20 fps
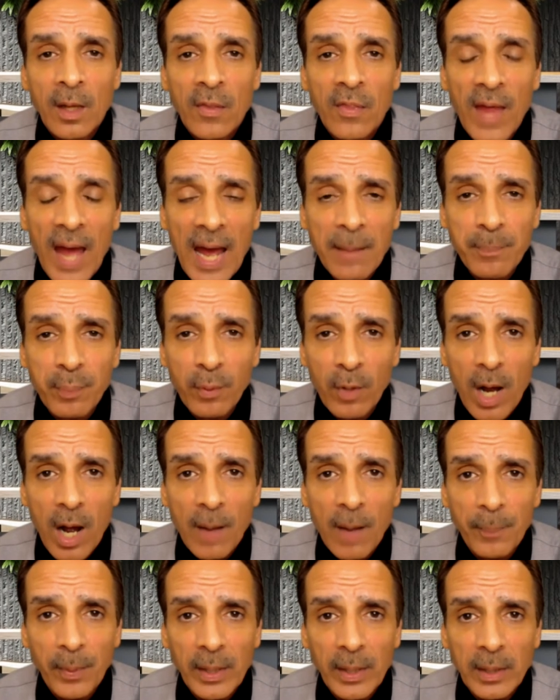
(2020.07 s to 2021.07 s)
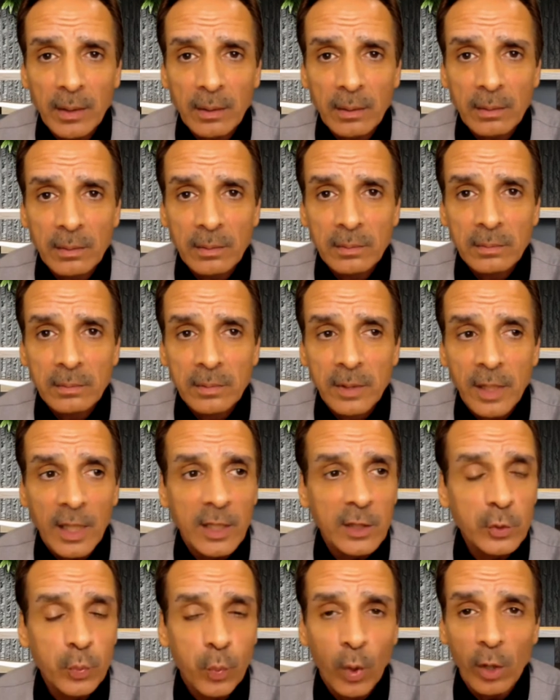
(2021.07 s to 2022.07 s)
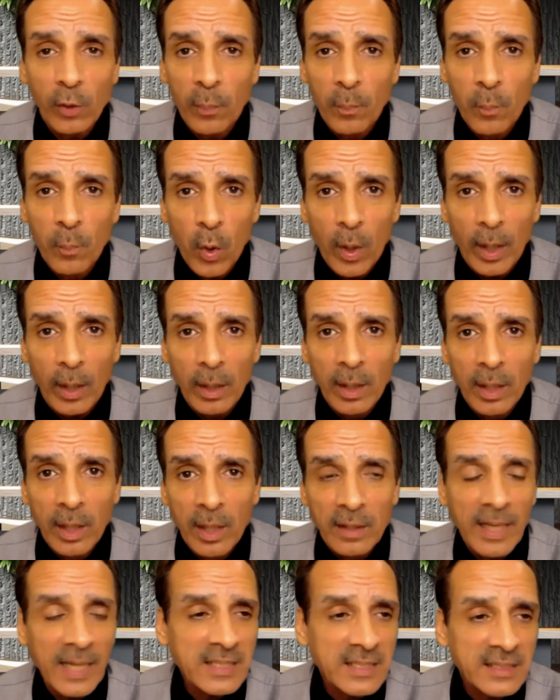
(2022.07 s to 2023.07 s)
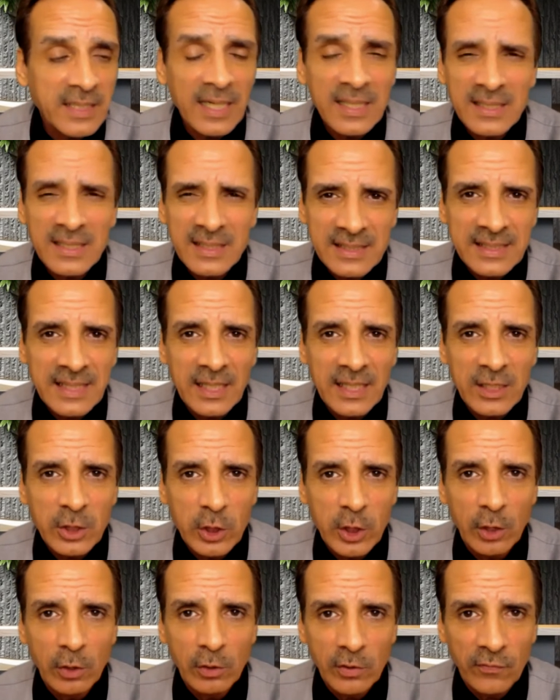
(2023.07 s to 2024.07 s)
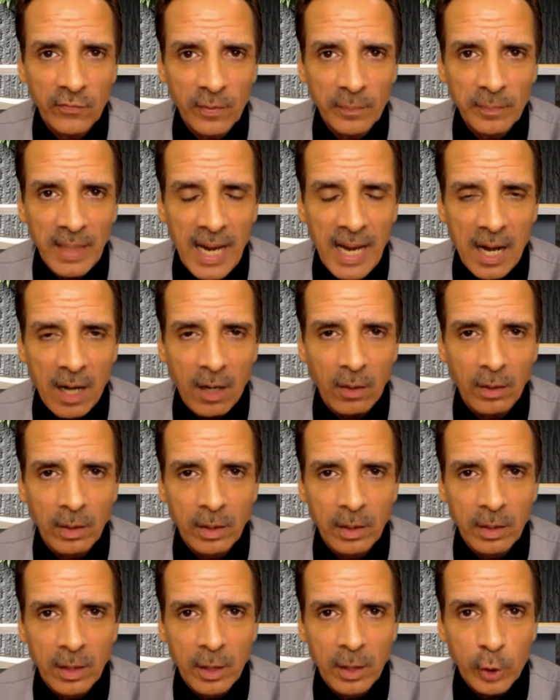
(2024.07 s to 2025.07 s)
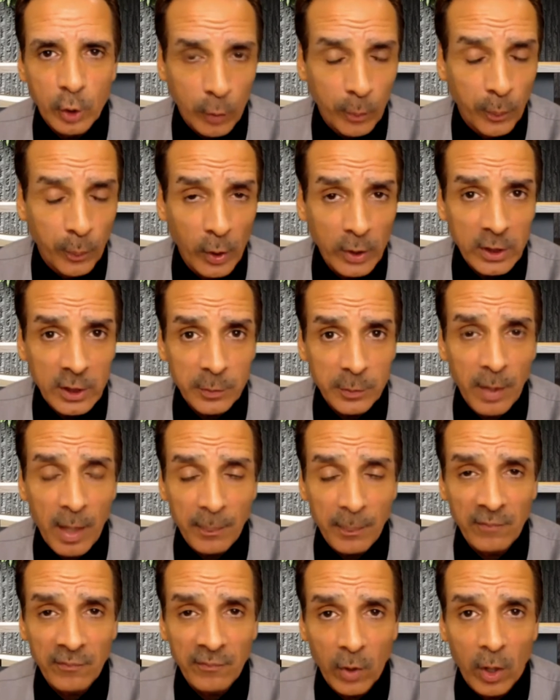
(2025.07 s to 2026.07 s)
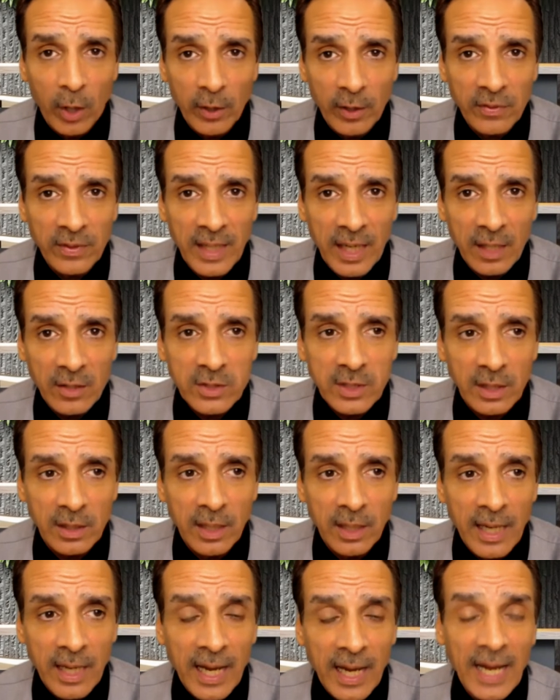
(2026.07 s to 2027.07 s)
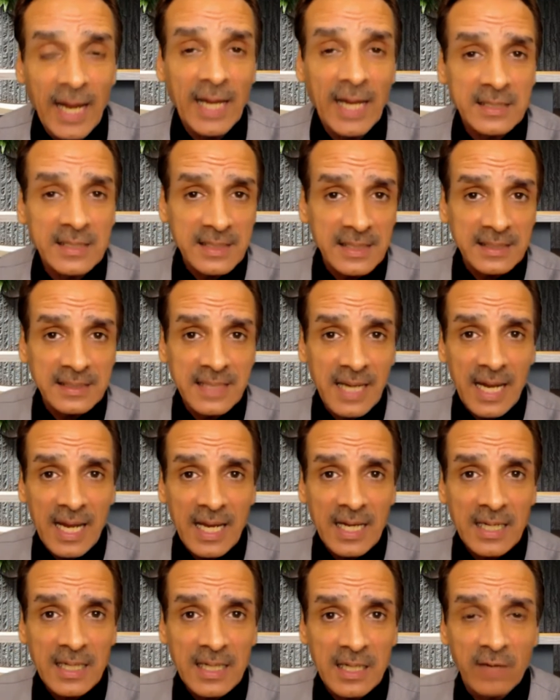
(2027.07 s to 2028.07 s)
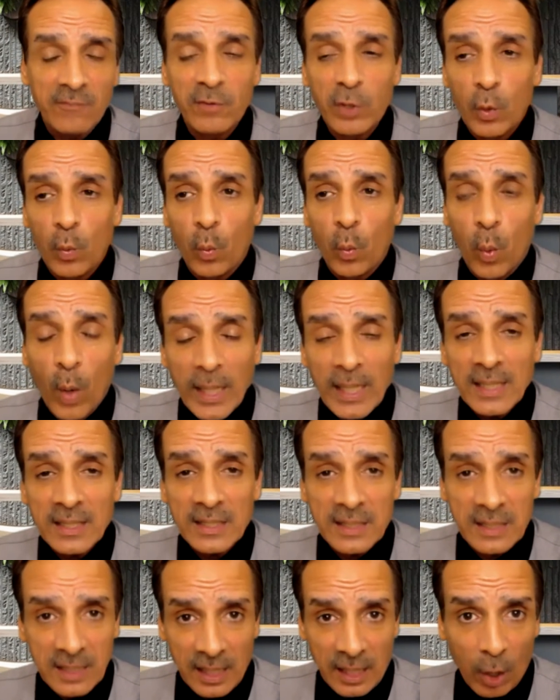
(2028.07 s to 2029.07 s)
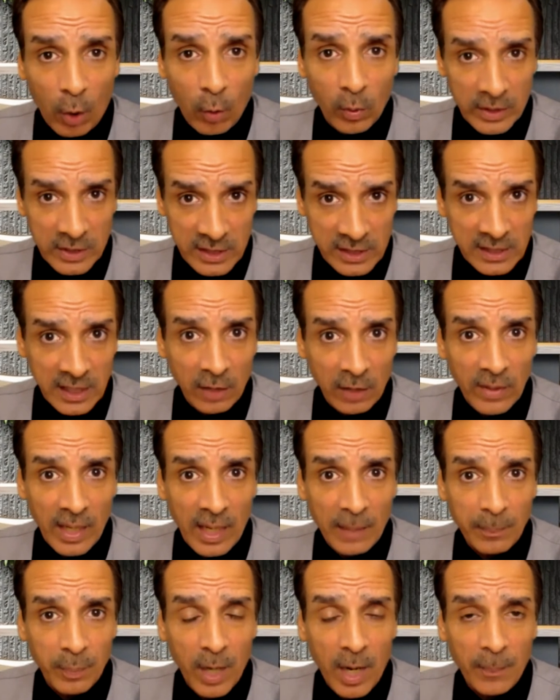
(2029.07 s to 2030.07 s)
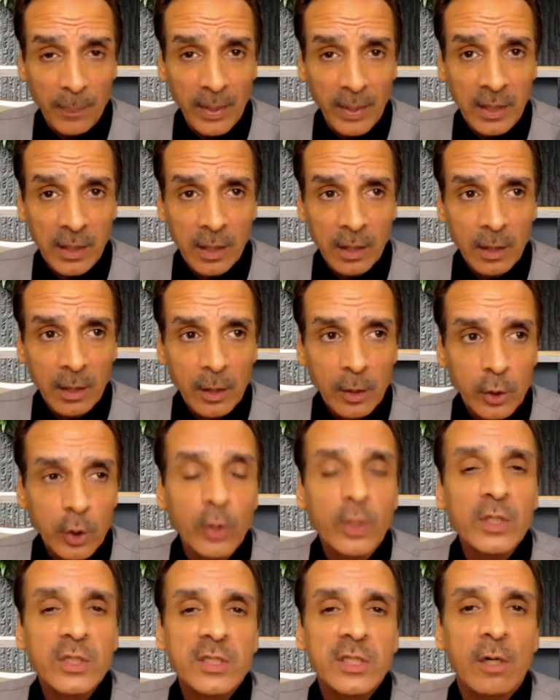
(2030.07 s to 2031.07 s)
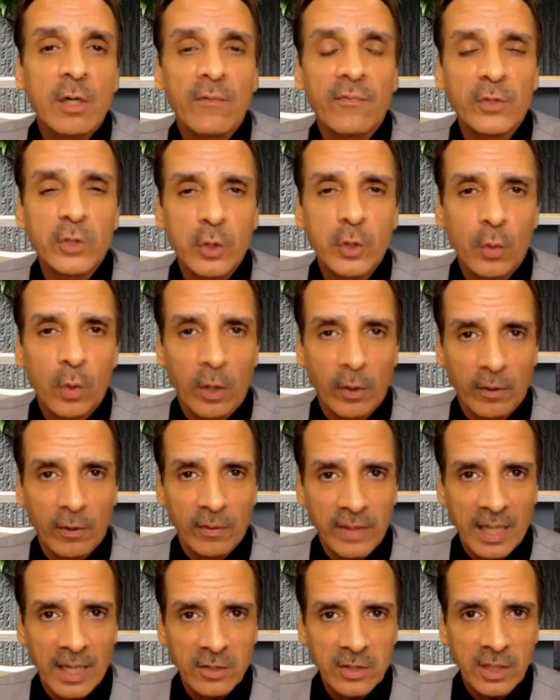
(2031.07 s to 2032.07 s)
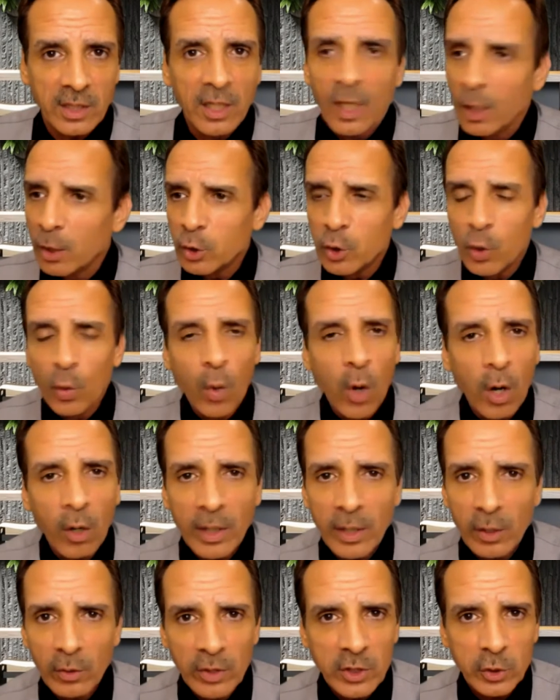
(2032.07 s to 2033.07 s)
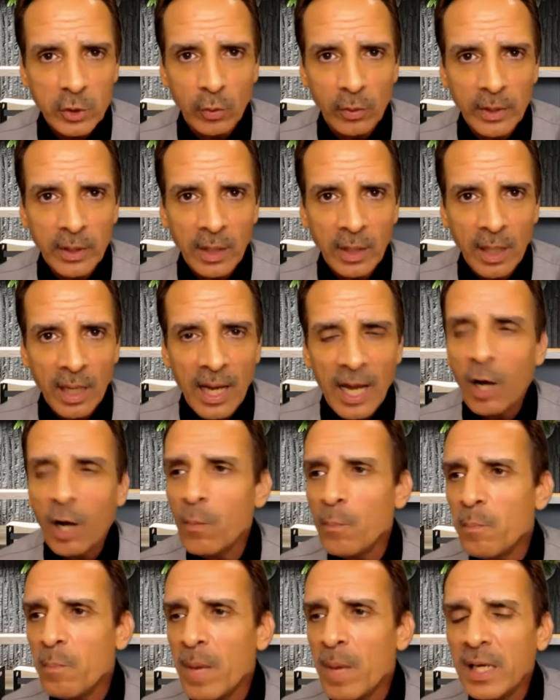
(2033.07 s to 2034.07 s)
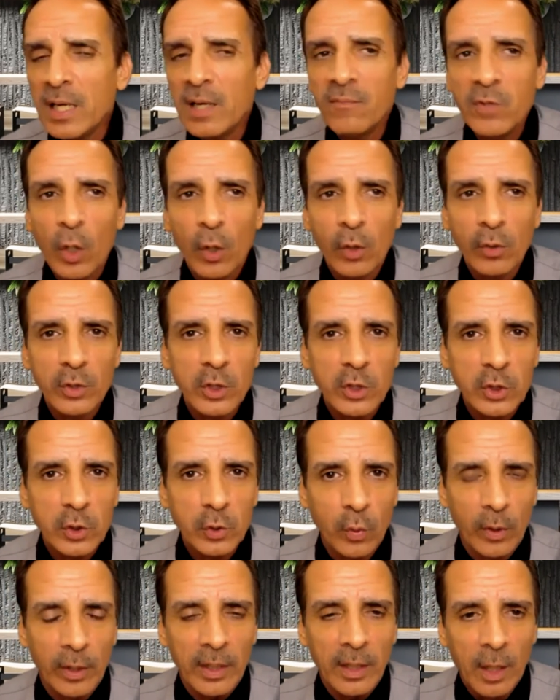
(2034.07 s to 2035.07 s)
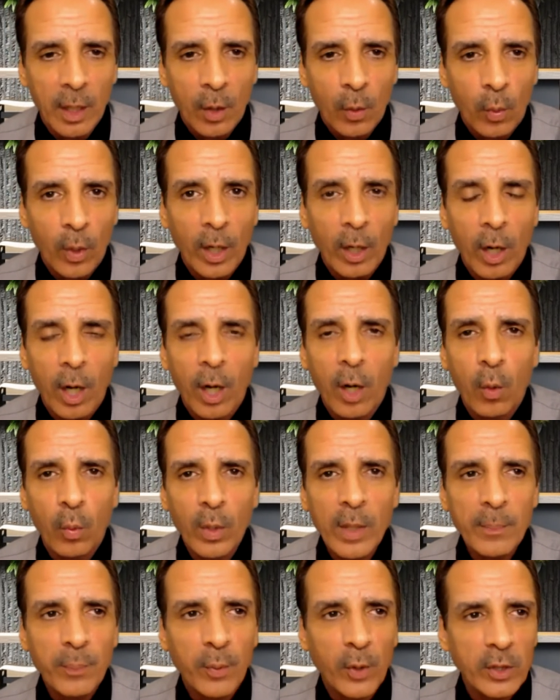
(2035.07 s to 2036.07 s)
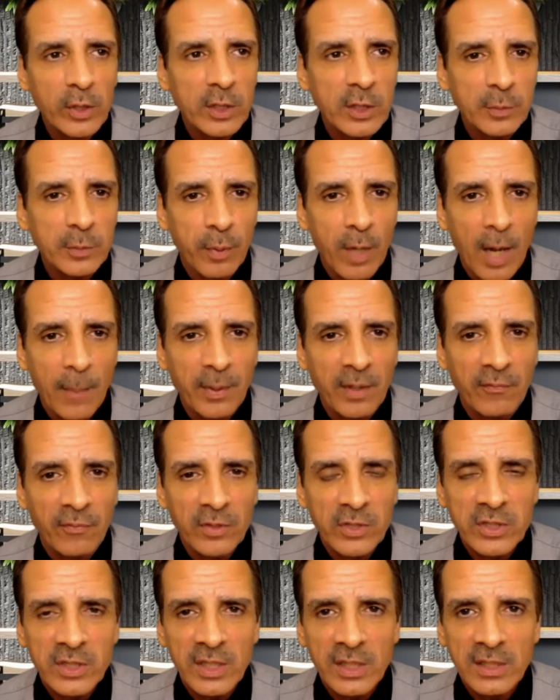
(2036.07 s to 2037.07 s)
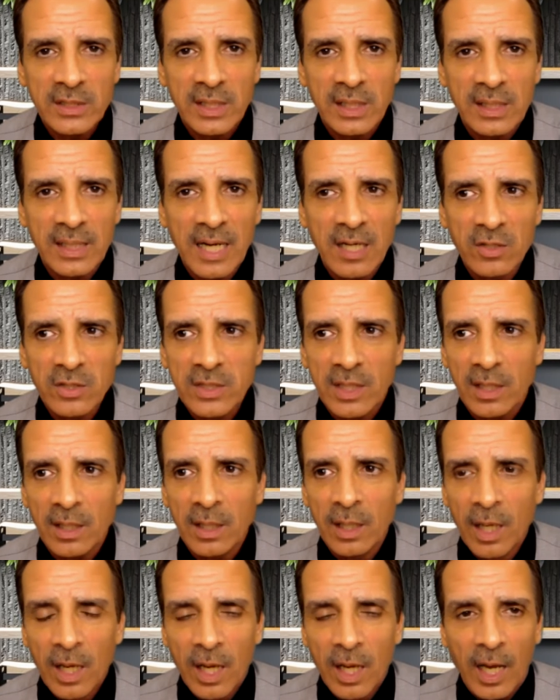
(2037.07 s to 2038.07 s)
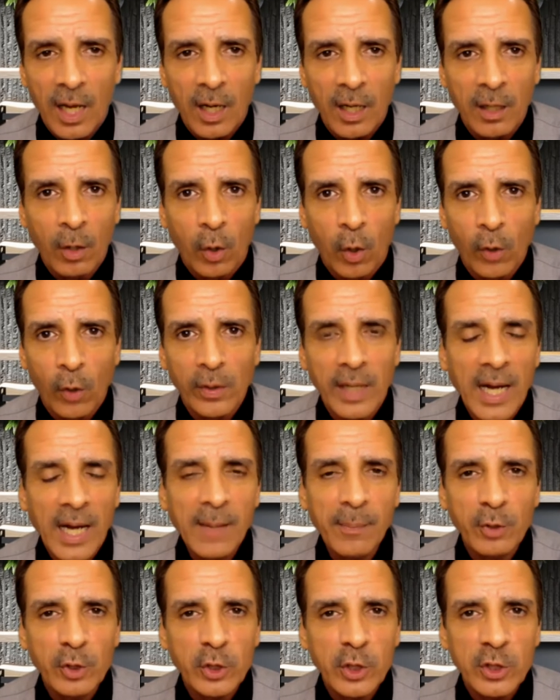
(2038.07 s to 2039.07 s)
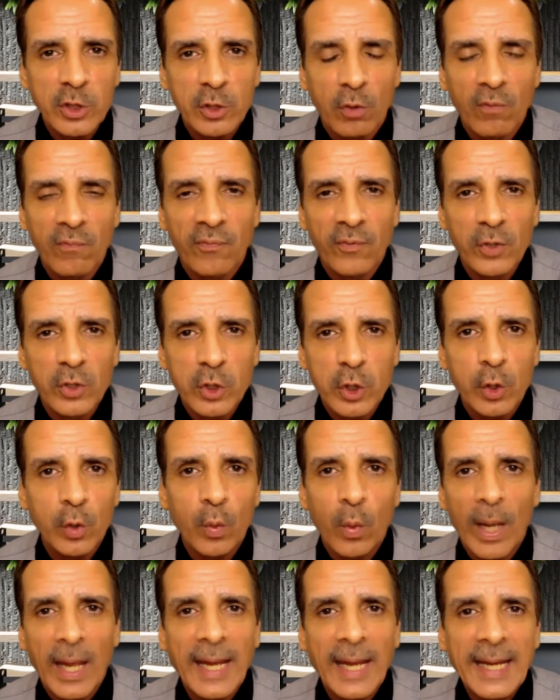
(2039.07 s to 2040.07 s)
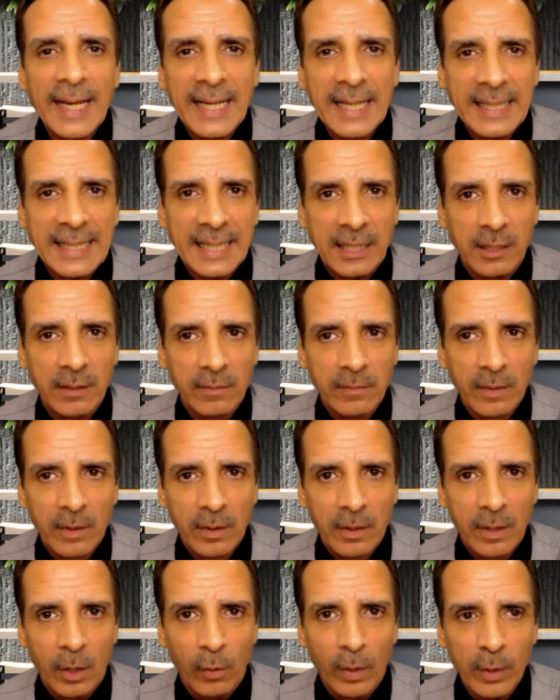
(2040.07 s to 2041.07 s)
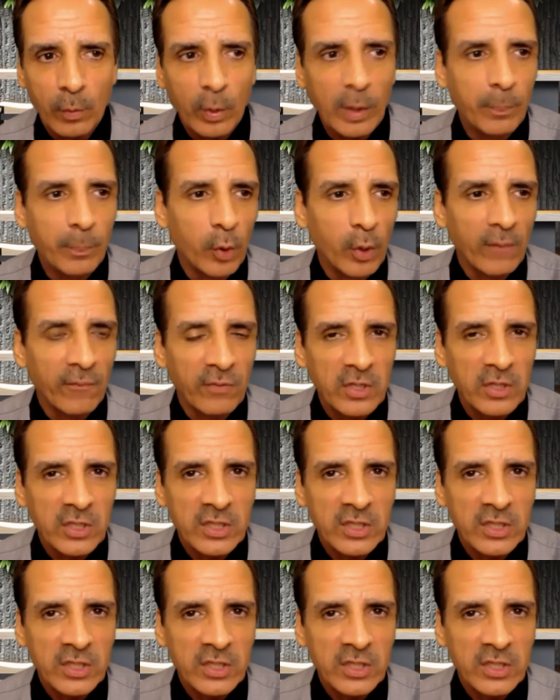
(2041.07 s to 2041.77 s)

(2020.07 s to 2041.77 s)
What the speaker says: that property is worth more. Let's say 6 years from now, you bought this property for $100,000. And today, if you wanted to go and sell that property, you could sell it for $200,000. You all hear the story? How many of you heard the story where, oh, we bought this property for $60,000 and our neighbor just sold for $280? All right, we bought it for